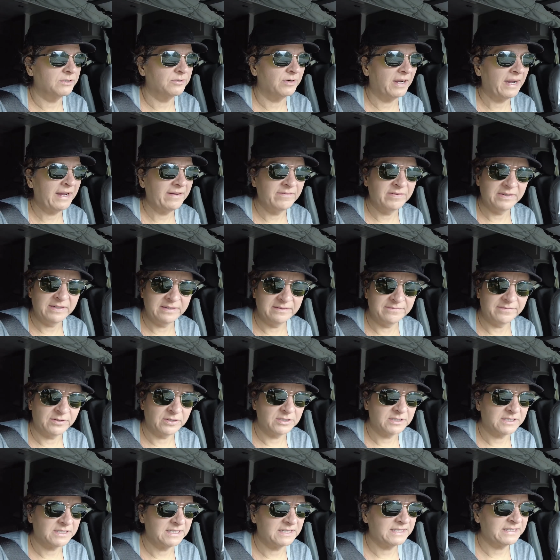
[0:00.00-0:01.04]
driving in
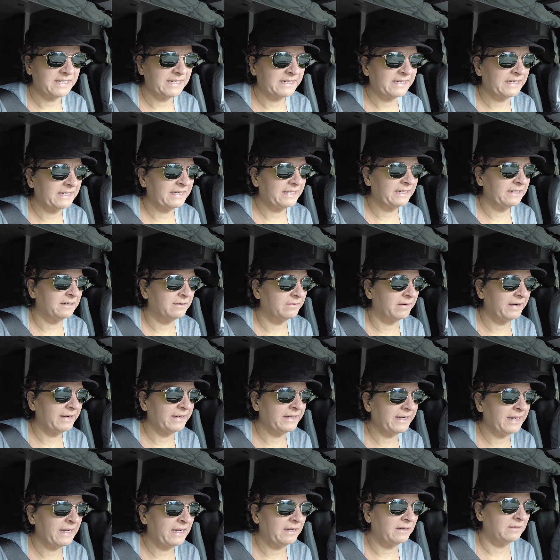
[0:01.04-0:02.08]
first and second gear
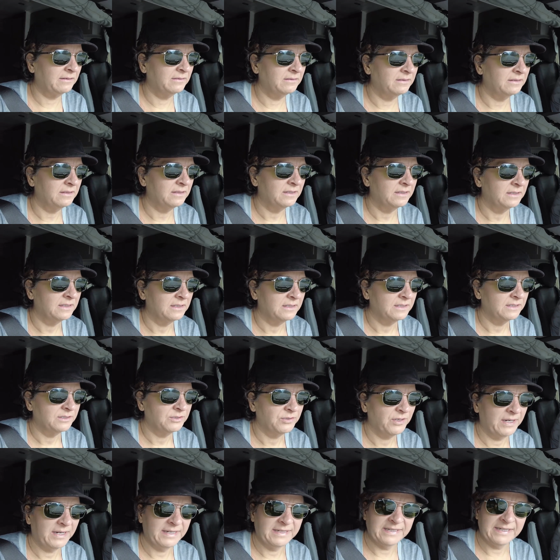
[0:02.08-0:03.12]
right now,
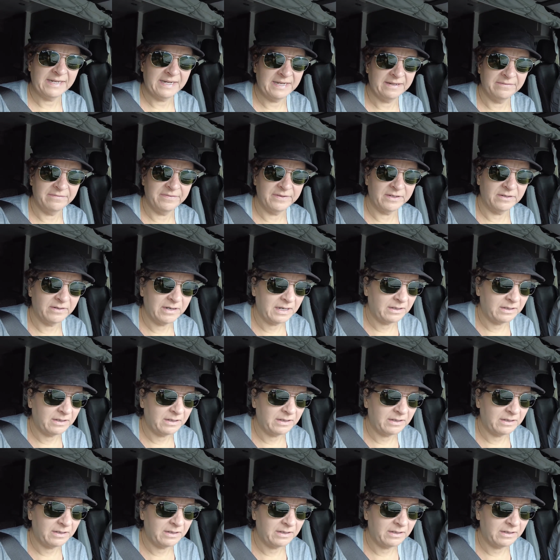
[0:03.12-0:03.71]
trying to kind of figure